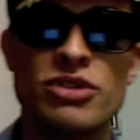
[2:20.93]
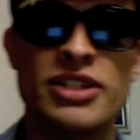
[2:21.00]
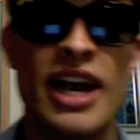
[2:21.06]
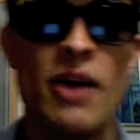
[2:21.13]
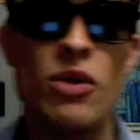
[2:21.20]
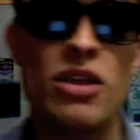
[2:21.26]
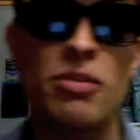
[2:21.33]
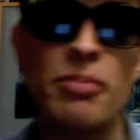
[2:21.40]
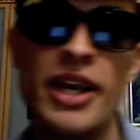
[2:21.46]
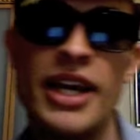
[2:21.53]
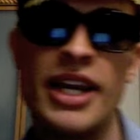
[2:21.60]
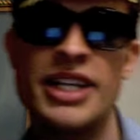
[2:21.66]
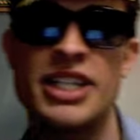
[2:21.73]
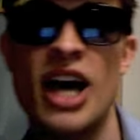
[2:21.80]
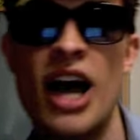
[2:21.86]
Get with me
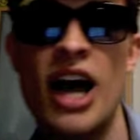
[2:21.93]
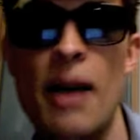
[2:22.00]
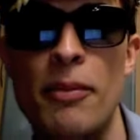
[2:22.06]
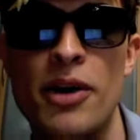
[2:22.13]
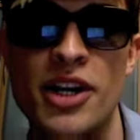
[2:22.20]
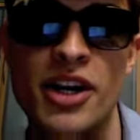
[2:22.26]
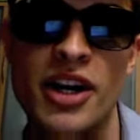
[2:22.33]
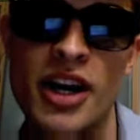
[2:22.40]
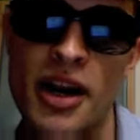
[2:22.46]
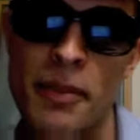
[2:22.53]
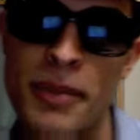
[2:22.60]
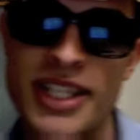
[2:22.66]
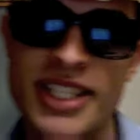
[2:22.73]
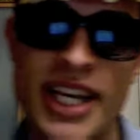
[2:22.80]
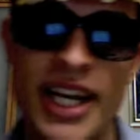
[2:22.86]
and Tom, or you're gonna
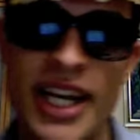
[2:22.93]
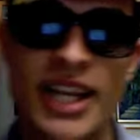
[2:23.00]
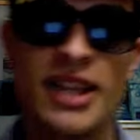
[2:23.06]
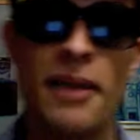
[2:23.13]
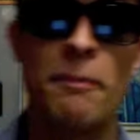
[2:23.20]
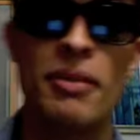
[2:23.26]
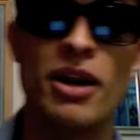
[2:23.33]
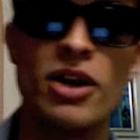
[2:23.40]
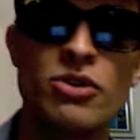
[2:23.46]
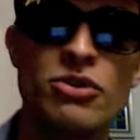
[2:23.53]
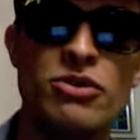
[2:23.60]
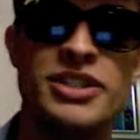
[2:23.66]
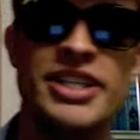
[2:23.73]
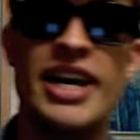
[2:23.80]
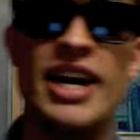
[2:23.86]
be singing the blues.